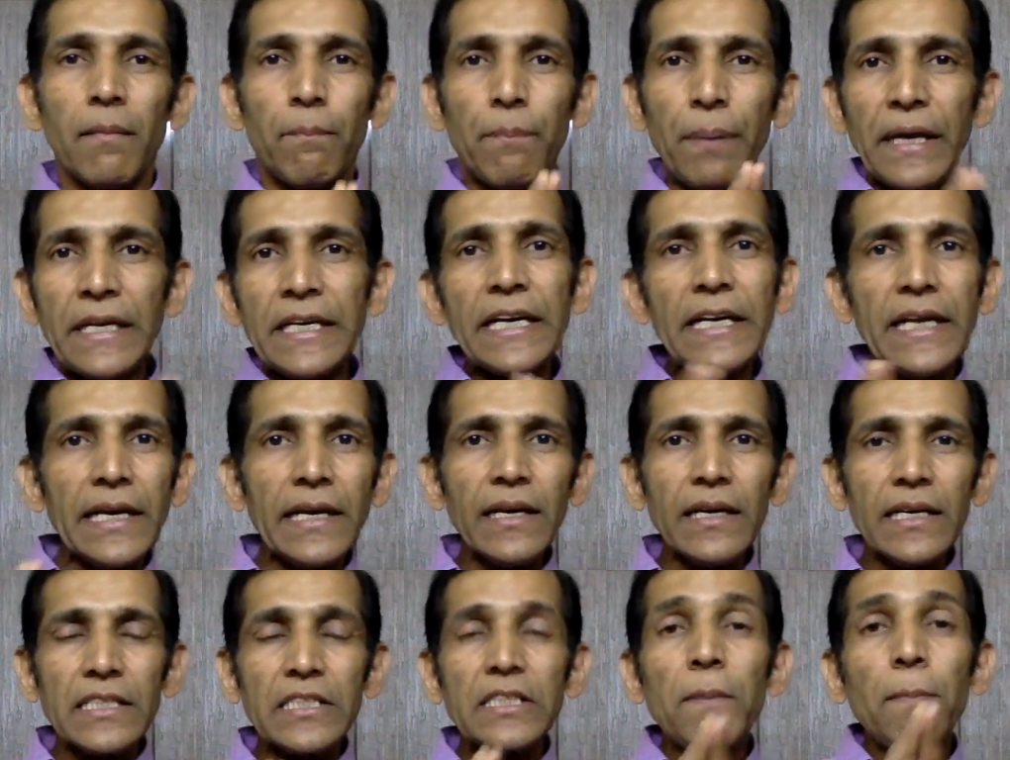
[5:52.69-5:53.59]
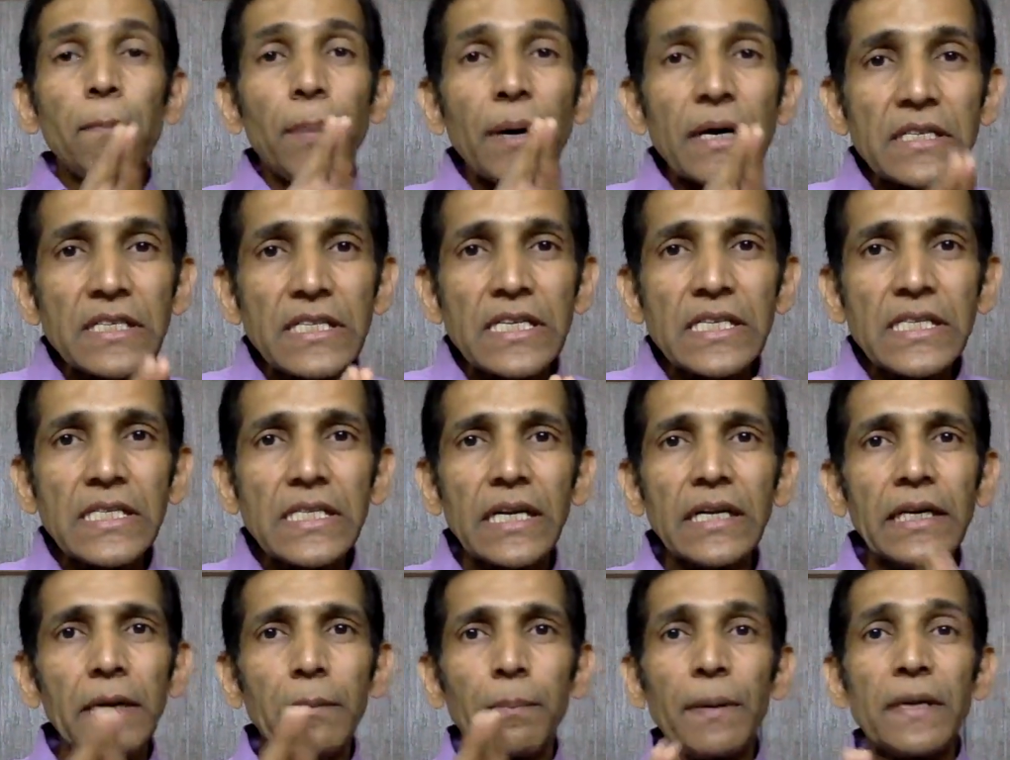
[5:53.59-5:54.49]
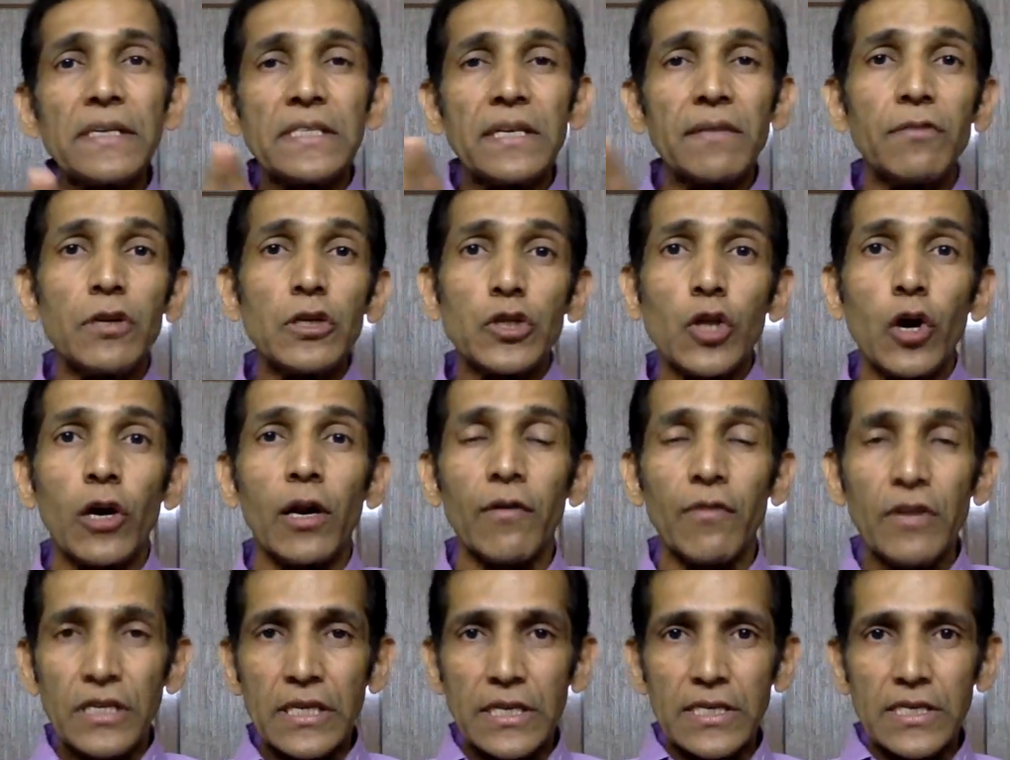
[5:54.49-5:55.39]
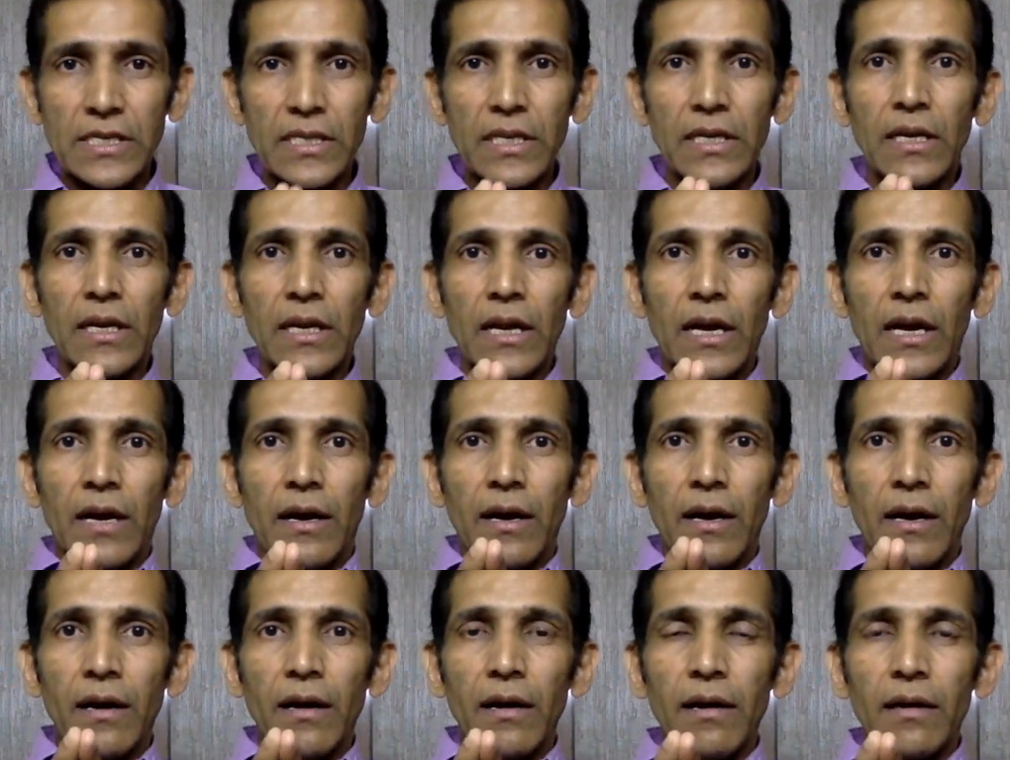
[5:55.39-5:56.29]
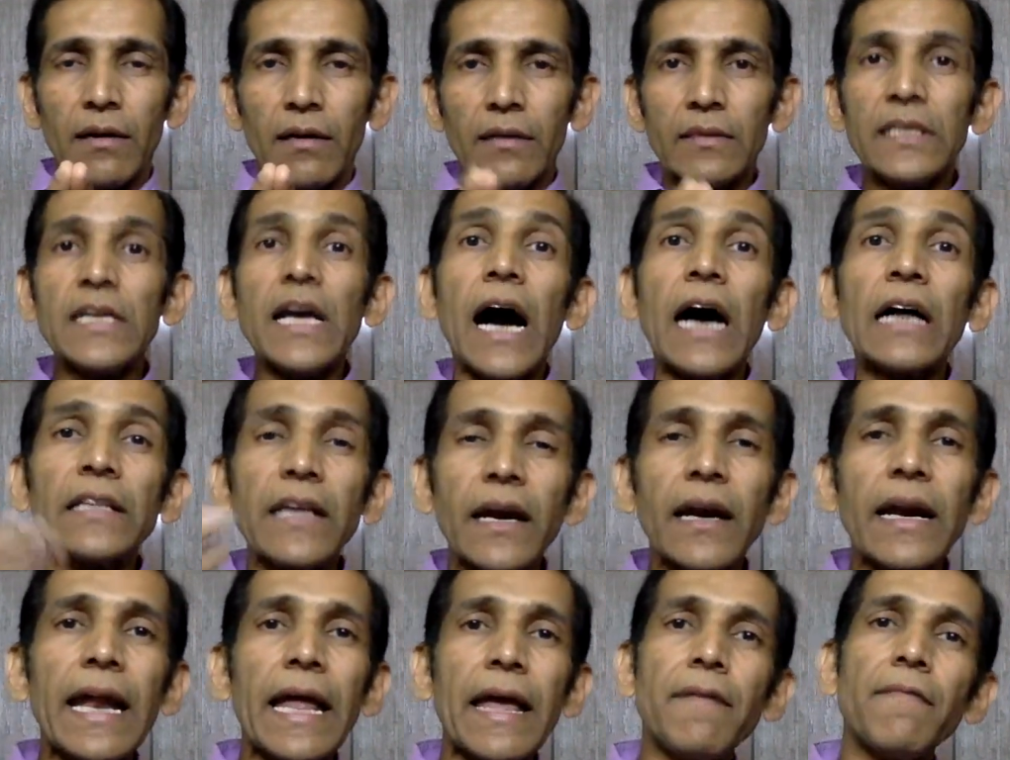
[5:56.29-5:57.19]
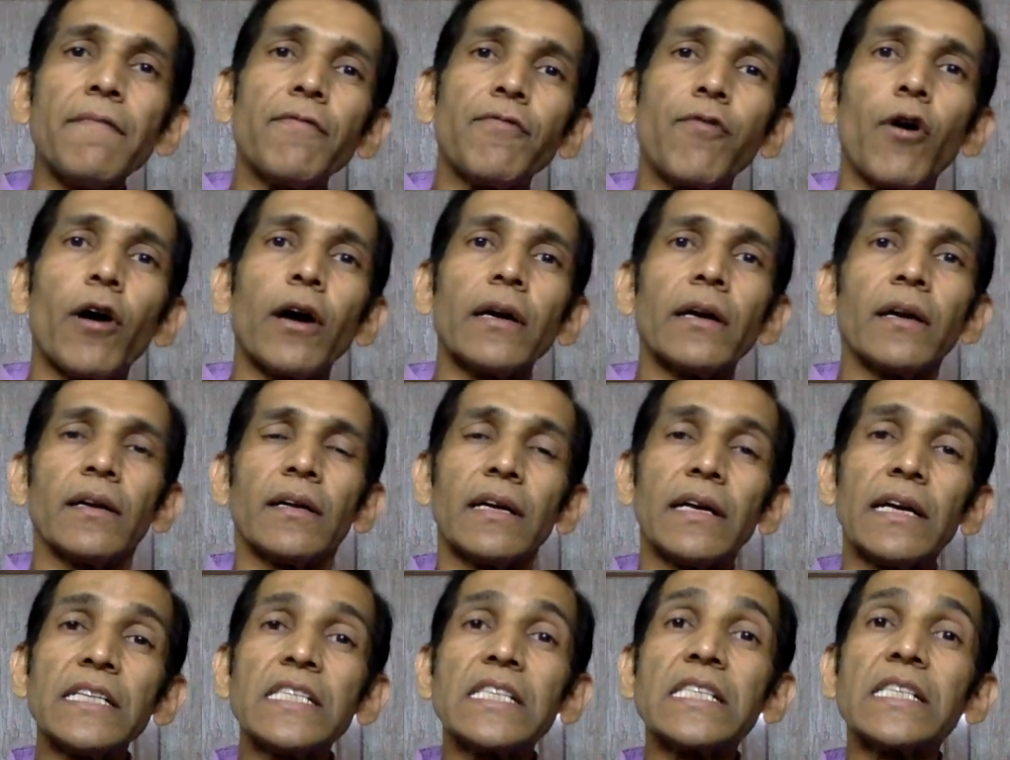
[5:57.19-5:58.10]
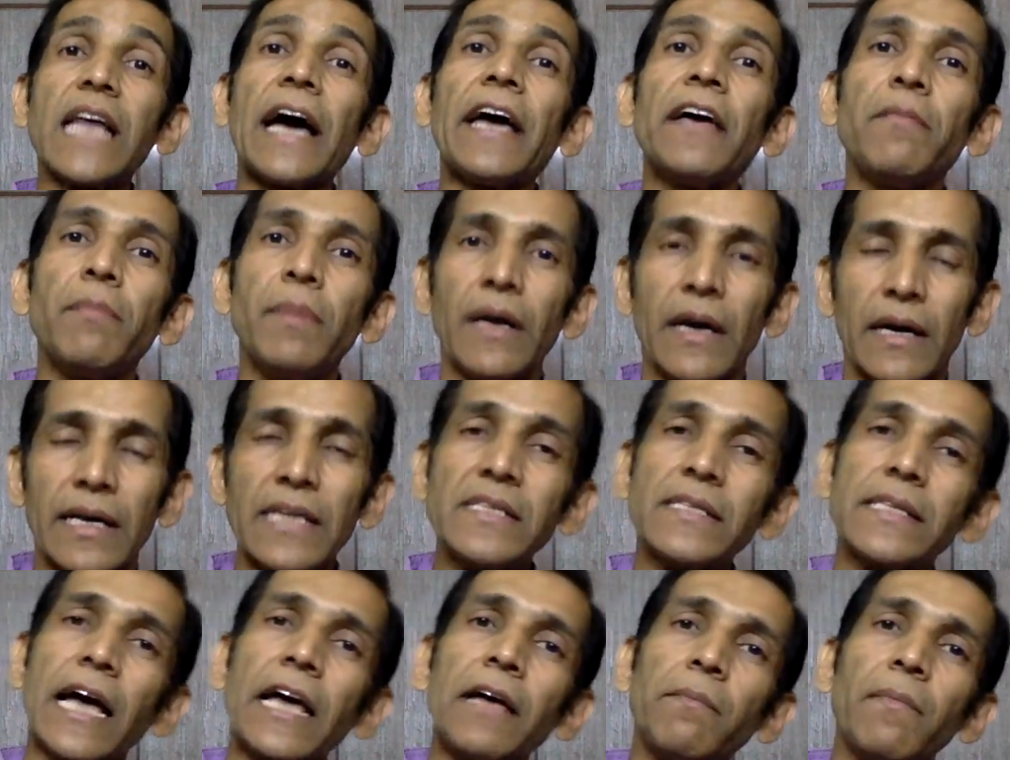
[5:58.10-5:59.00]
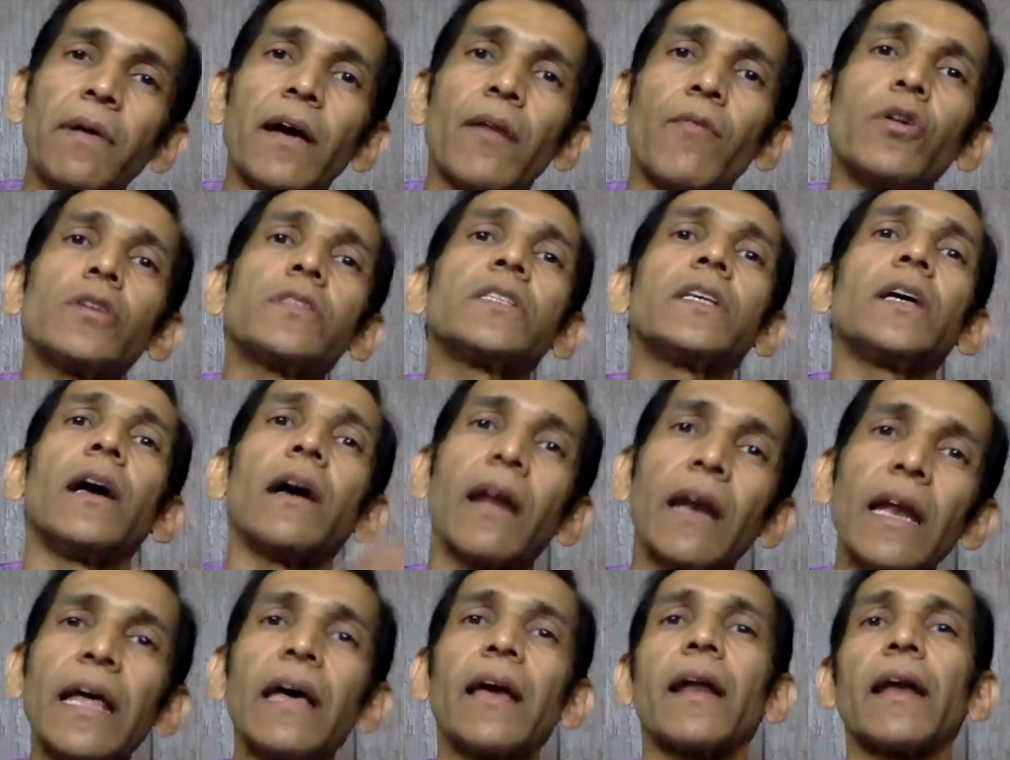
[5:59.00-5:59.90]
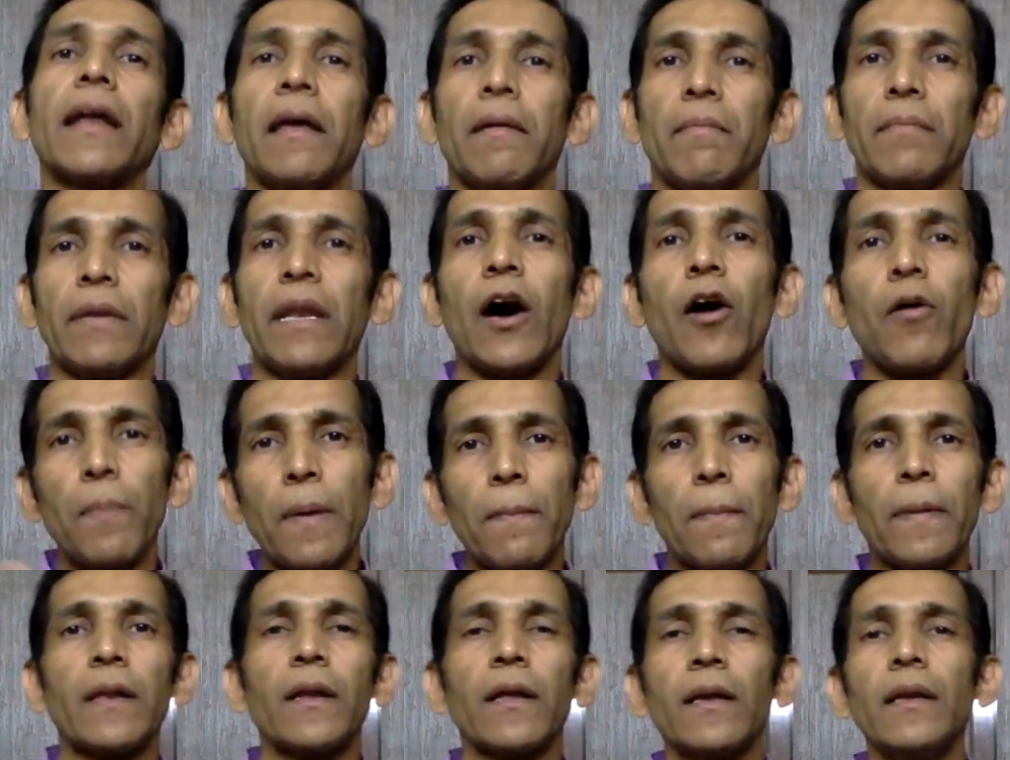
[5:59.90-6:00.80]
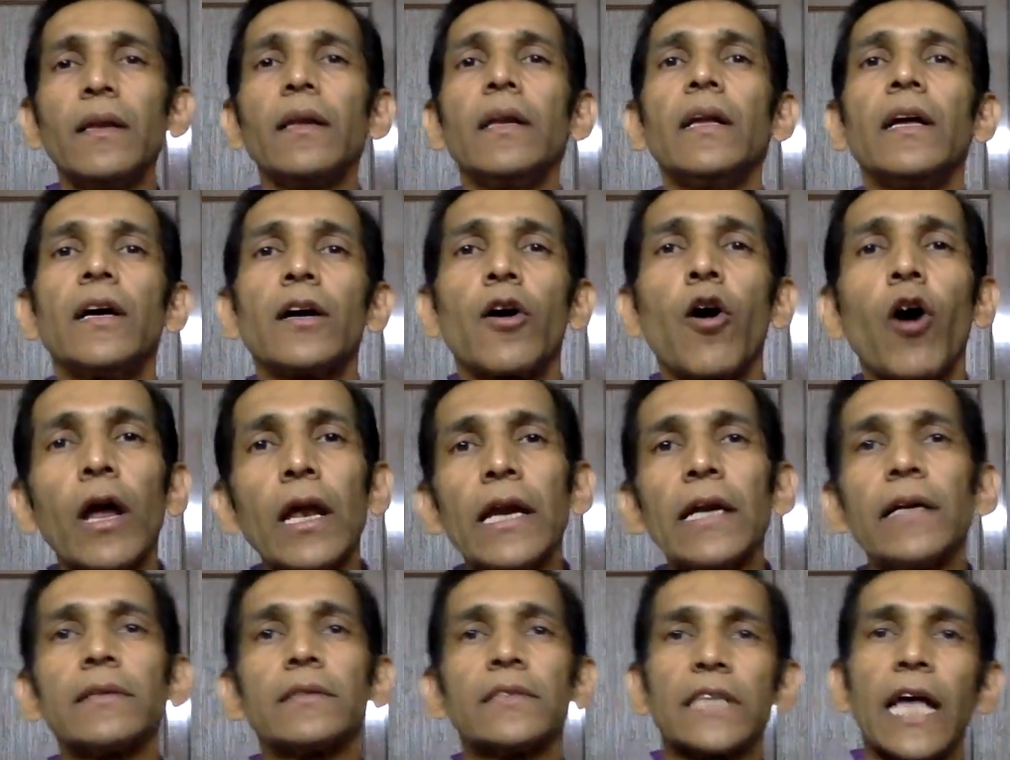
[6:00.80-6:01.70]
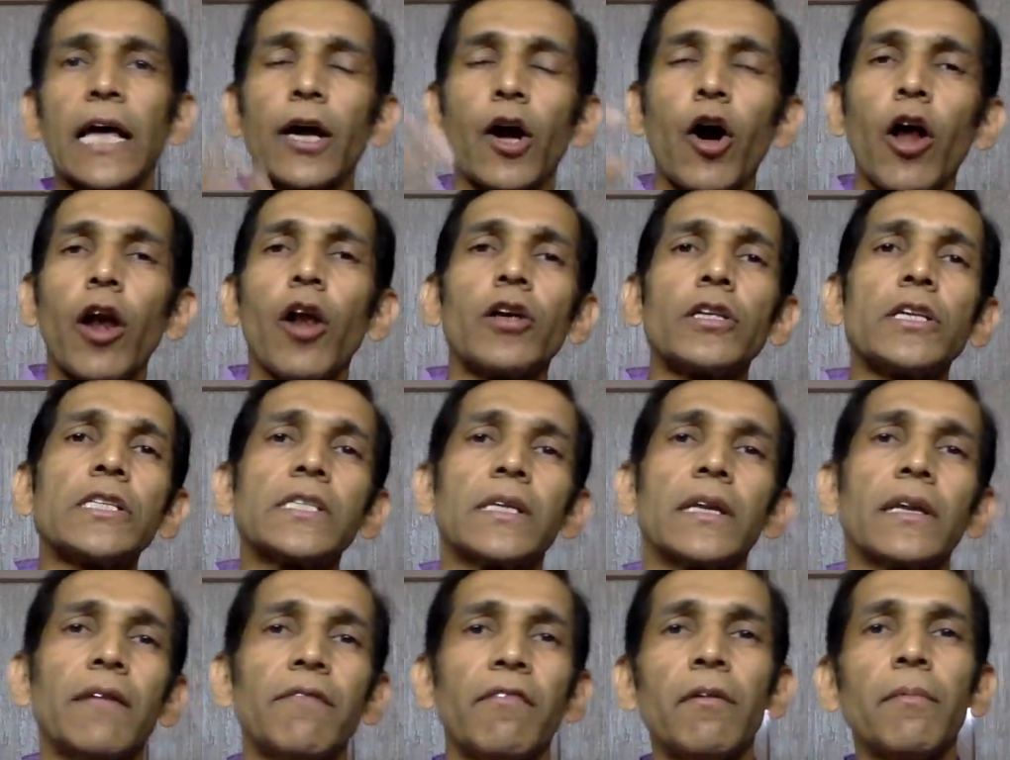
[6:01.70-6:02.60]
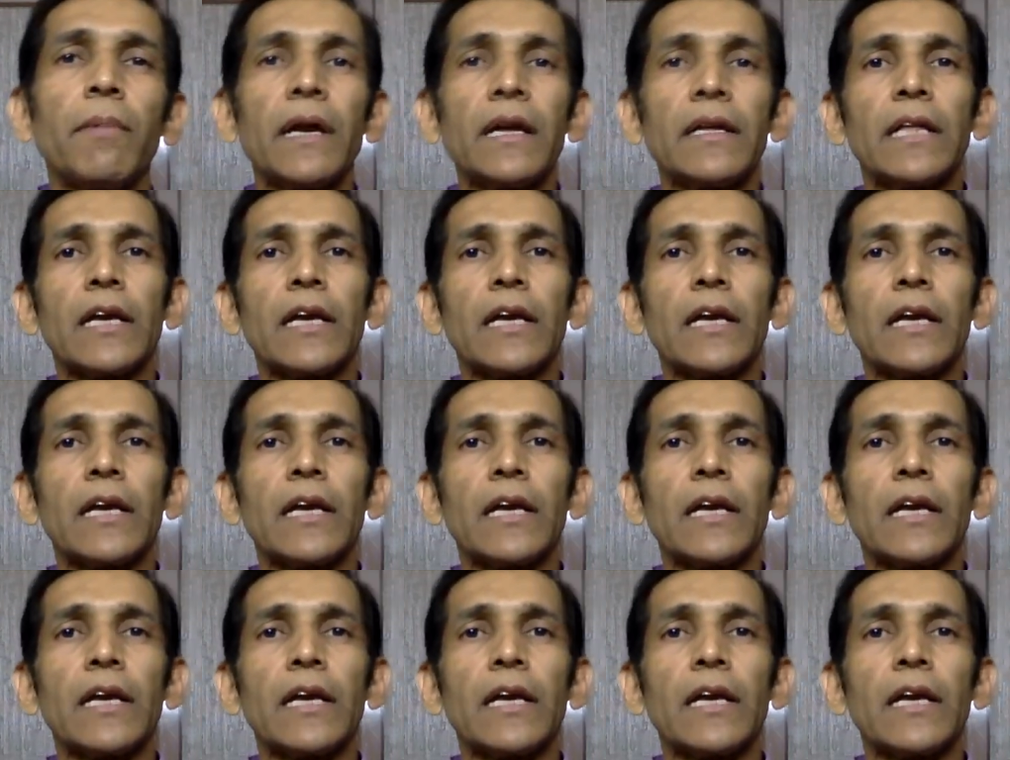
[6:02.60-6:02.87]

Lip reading: PDD is the persistent depressive disorder, which is the other name for dysthymia. Dysthymia was the earlier name. Now people call it, psychologists and everybody,